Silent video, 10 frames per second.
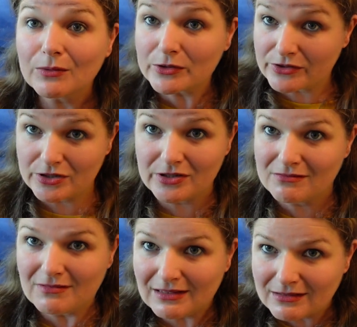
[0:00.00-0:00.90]
was,
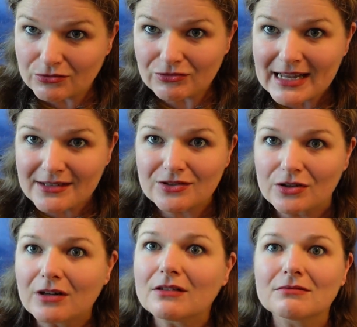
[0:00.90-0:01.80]
the
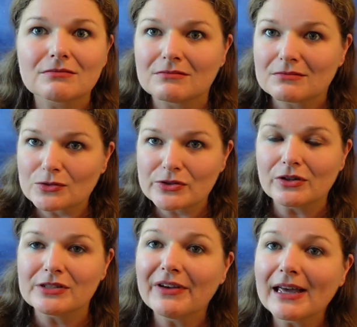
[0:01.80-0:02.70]
razor was
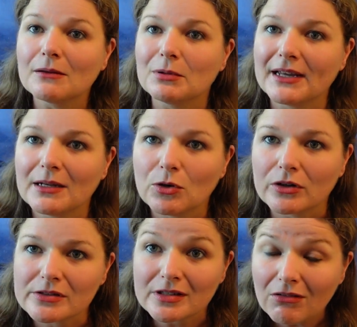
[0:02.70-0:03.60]
not available
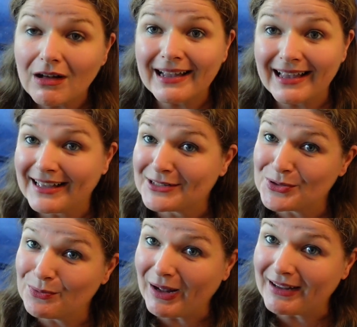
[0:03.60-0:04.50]
anymore. So I had
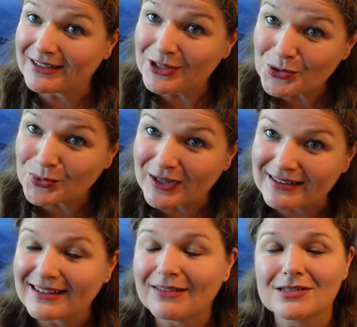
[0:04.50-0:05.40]
to buy a new
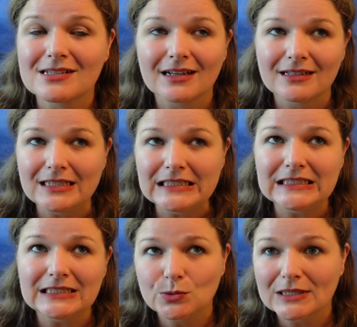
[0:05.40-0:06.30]
one. And I was like,
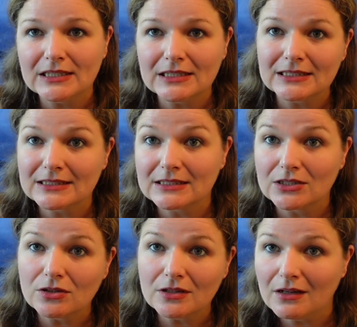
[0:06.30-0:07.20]
well, that's
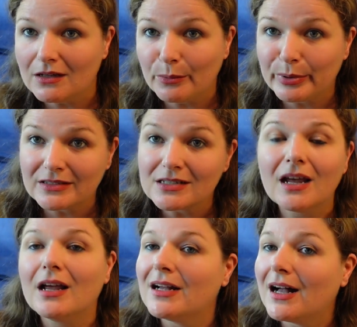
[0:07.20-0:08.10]
annoying, but
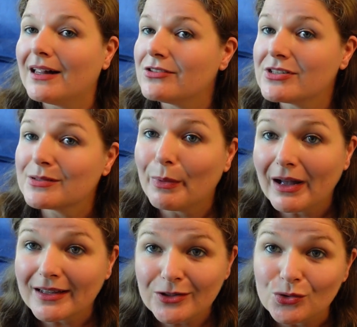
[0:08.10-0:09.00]
I'll just
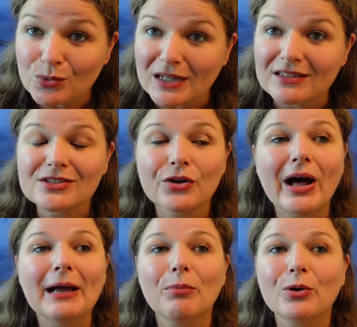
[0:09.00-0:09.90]
buy a new one. So
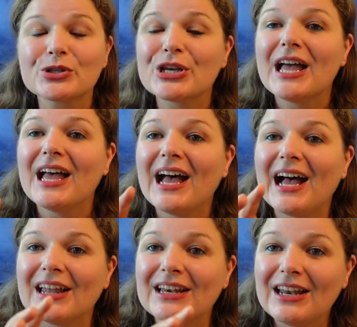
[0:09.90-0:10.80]
I bought
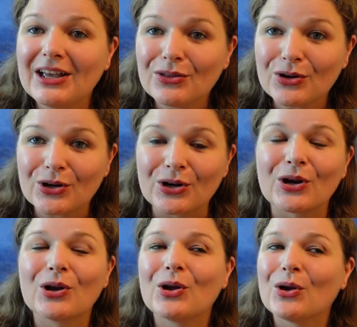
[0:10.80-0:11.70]
another
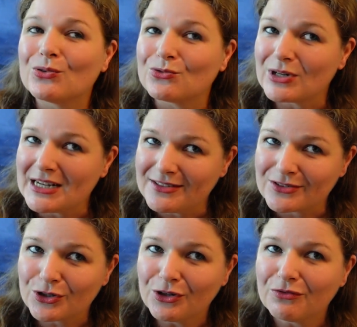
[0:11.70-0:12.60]

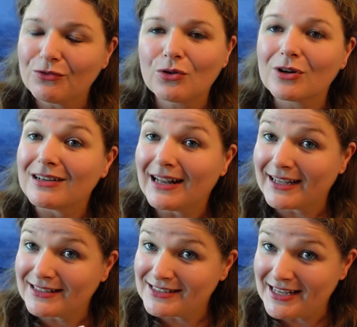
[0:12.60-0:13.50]
razor for
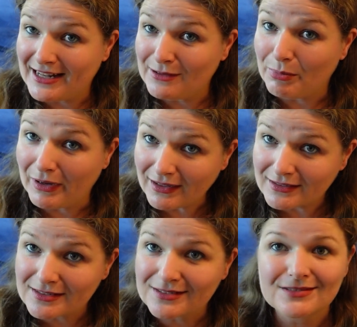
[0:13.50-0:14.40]
like 10
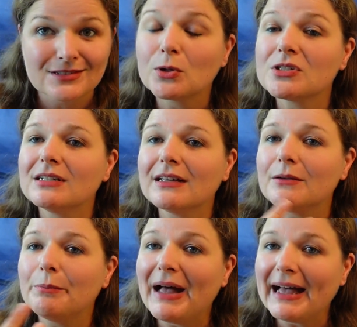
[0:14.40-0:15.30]
bucks, bought
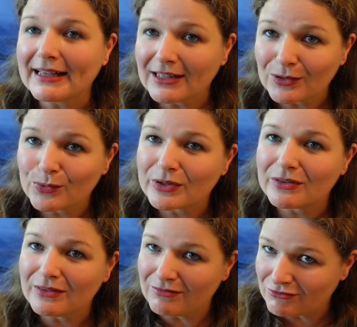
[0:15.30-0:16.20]
another pack with
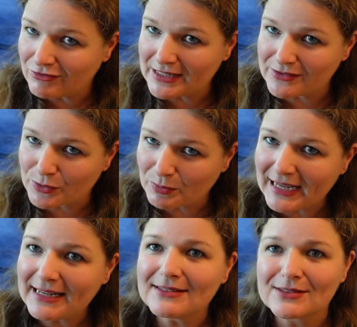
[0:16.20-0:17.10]
razor
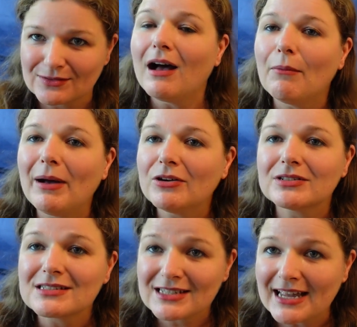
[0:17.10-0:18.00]
blades,
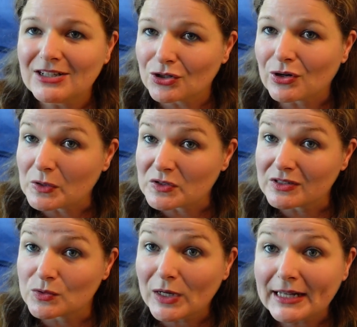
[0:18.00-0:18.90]
about 10 euros
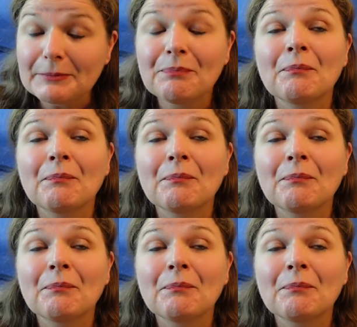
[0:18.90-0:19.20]
as well.